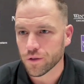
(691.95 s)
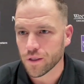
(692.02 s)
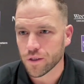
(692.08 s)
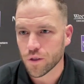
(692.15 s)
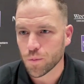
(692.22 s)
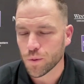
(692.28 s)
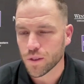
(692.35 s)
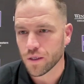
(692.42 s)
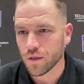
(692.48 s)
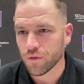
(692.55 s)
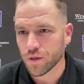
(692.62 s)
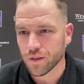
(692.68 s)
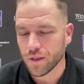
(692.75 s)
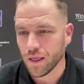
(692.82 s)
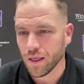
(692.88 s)
This
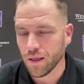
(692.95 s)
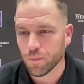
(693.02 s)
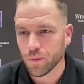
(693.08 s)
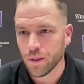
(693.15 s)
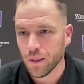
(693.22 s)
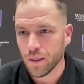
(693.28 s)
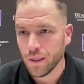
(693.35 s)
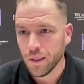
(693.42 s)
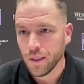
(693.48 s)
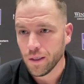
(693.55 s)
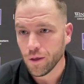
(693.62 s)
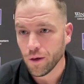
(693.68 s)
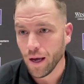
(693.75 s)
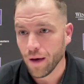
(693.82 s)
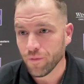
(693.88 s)
specific team,
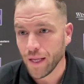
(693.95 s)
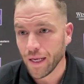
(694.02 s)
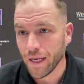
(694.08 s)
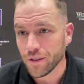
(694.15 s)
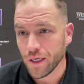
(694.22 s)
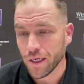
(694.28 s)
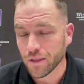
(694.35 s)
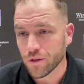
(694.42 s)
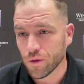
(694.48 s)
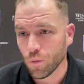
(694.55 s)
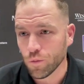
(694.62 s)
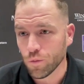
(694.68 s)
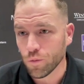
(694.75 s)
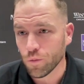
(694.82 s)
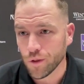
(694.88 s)
you know, haven't had a chance
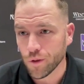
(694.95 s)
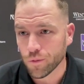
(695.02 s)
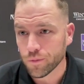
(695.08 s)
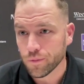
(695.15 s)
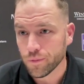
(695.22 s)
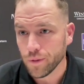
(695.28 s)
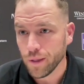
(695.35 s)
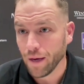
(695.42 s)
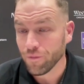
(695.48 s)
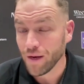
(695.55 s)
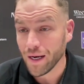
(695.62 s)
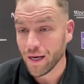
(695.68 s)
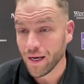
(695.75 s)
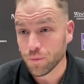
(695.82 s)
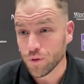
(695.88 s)
to, you know, haven't
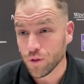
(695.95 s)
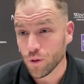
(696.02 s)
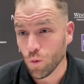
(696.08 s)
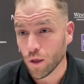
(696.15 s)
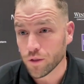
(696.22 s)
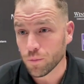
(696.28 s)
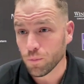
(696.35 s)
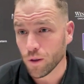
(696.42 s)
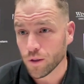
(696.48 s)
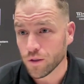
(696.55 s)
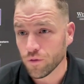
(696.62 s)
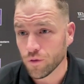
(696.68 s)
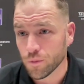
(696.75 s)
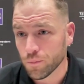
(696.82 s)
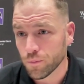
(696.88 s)
had an opportunity to watch much
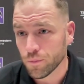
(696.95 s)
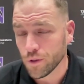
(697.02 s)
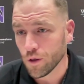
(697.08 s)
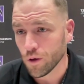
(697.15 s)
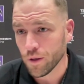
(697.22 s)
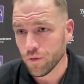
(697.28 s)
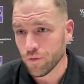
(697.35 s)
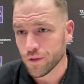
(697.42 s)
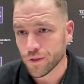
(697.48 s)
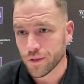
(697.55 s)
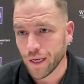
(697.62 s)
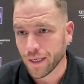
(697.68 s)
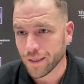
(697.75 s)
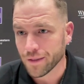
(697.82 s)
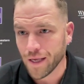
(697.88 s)
of them, you know, even
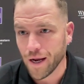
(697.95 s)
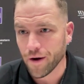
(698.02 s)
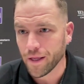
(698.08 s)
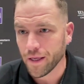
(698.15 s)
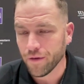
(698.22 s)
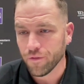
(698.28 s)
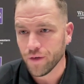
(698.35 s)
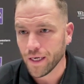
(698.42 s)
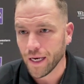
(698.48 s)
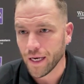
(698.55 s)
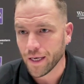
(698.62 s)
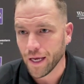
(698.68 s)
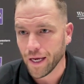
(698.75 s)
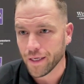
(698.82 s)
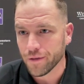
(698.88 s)
just on a Saturday evening at
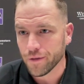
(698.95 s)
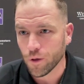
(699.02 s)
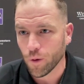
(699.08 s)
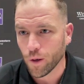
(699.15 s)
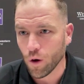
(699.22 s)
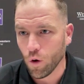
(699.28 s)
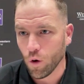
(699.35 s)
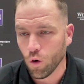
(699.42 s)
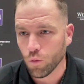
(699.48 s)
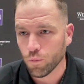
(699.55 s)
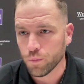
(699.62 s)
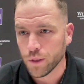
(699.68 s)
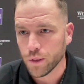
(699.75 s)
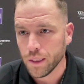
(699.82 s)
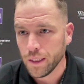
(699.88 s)
night, you know, at
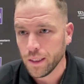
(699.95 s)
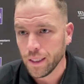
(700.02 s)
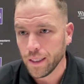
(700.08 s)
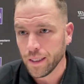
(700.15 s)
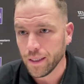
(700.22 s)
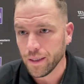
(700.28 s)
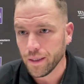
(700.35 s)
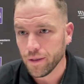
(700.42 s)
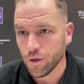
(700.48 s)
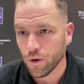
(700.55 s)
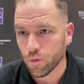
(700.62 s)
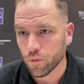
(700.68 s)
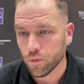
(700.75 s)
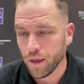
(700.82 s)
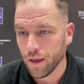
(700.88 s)
home. And, you
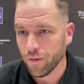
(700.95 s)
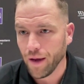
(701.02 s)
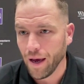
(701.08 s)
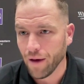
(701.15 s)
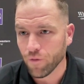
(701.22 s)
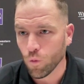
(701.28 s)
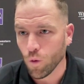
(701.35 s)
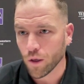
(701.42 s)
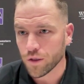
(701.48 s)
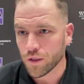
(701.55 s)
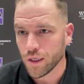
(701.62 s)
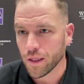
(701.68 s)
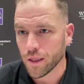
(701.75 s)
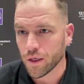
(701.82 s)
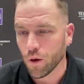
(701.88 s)
know, haven't watched
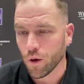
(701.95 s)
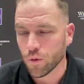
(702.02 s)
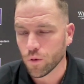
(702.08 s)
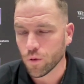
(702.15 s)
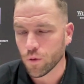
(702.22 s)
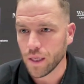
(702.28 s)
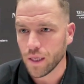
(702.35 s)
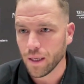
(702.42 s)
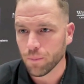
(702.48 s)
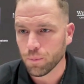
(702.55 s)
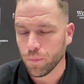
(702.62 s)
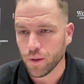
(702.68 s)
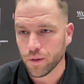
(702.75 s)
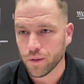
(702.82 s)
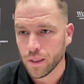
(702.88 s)
any of the coaches' tape,
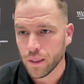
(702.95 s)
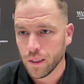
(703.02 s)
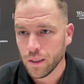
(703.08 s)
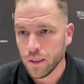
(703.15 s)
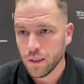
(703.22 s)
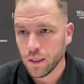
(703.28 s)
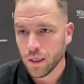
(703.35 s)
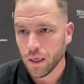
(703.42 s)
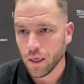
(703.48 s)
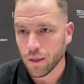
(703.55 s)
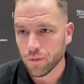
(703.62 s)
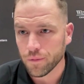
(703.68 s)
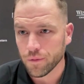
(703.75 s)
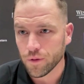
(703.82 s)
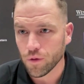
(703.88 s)
but
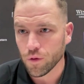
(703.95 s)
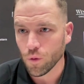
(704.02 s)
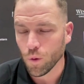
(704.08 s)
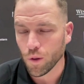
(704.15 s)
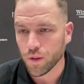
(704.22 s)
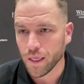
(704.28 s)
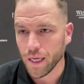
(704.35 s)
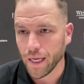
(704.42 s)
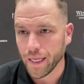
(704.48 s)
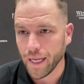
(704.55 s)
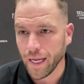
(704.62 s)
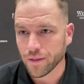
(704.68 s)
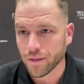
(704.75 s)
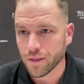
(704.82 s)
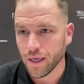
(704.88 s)
the one thing I
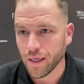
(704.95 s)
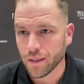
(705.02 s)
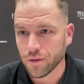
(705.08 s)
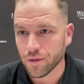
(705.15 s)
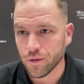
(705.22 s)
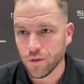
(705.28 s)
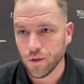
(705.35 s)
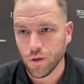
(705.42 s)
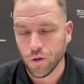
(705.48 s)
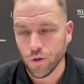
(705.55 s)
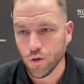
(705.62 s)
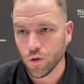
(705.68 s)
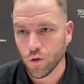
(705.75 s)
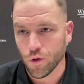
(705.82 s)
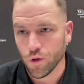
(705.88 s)
can say is
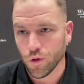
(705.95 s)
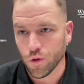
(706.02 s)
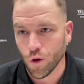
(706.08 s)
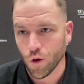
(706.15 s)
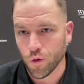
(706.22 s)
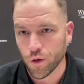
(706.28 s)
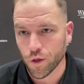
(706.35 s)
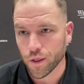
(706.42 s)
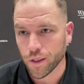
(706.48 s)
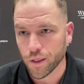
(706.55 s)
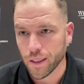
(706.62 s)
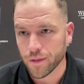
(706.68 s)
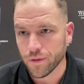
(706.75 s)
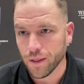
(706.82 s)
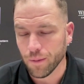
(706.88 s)
you know you're going to
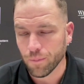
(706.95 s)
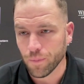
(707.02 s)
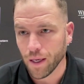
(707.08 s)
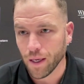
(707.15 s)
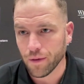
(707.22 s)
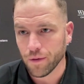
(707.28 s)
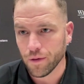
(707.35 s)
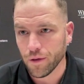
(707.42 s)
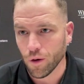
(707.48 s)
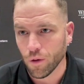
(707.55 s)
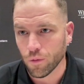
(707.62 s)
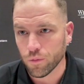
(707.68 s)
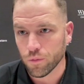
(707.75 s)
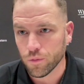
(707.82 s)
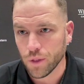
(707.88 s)
get a team that, you
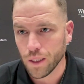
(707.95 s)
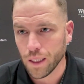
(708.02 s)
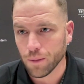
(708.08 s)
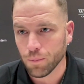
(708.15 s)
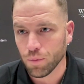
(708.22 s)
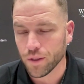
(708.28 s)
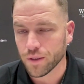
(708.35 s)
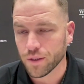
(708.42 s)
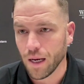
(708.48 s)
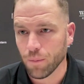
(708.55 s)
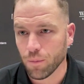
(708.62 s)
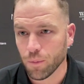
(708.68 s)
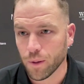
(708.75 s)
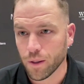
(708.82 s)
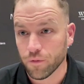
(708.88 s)
know, plays
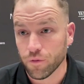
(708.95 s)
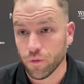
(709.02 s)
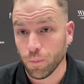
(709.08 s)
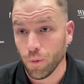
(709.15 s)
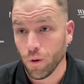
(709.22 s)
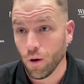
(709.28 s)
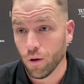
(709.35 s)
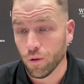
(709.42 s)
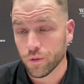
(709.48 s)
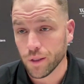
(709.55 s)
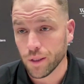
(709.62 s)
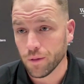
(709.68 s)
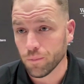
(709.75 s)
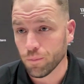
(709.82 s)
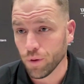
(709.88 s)
complementary football
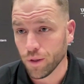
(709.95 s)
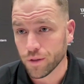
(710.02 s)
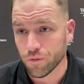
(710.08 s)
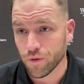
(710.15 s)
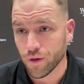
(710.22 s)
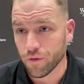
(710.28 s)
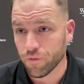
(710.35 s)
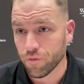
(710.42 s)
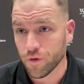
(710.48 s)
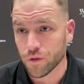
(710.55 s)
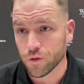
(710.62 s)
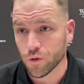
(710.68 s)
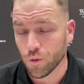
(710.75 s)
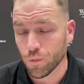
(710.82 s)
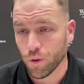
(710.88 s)
and plays a very
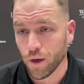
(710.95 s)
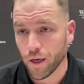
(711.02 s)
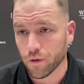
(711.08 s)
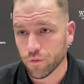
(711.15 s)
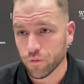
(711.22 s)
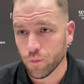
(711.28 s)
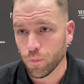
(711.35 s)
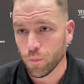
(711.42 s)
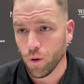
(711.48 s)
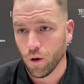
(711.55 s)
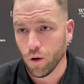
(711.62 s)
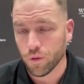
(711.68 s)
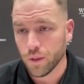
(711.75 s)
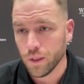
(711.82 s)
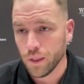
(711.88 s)
physical brand of
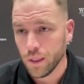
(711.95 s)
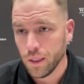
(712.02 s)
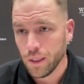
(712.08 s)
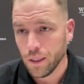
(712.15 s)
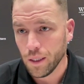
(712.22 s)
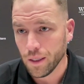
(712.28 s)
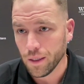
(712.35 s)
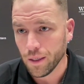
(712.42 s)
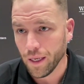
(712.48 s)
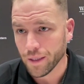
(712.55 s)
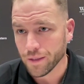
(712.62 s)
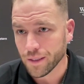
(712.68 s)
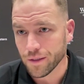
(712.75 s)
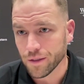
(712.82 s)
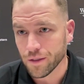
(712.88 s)
football and
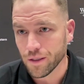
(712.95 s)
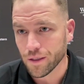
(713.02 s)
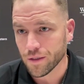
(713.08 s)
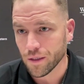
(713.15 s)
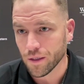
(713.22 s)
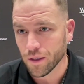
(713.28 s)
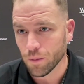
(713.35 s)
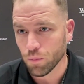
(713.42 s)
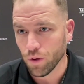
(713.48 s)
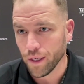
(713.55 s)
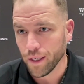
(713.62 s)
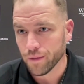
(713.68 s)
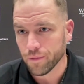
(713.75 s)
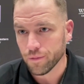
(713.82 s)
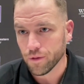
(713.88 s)
has consistently
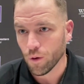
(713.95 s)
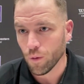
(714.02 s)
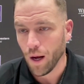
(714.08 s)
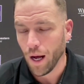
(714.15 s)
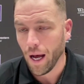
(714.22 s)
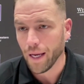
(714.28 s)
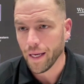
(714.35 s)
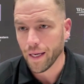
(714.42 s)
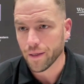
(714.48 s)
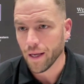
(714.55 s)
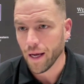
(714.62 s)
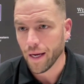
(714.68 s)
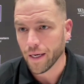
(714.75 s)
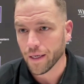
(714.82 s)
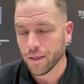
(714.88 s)
played, you know, high-end
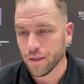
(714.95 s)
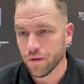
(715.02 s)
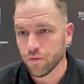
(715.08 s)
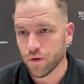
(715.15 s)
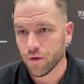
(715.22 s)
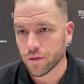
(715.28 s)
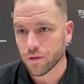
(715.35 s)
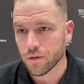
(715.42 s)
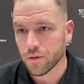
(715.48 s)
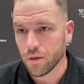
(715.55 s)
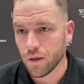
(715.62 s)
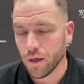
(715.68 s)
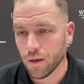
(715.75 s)
defense.